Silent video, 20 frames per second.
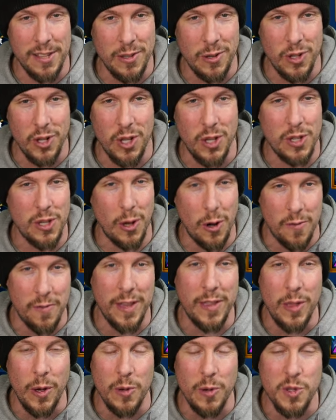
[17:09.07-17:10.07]
So she's
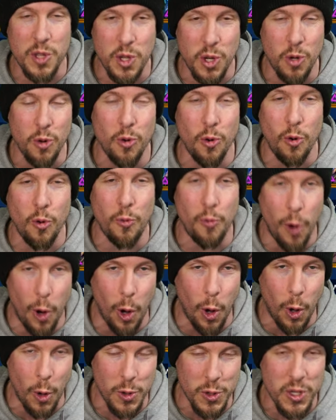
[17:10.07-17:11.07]
serving those dual
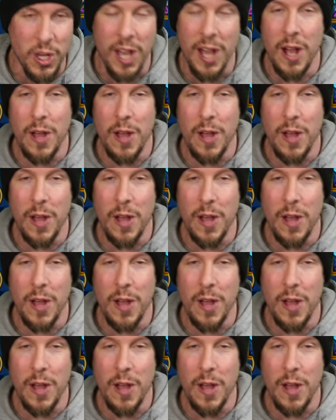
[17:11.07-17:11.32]
roles,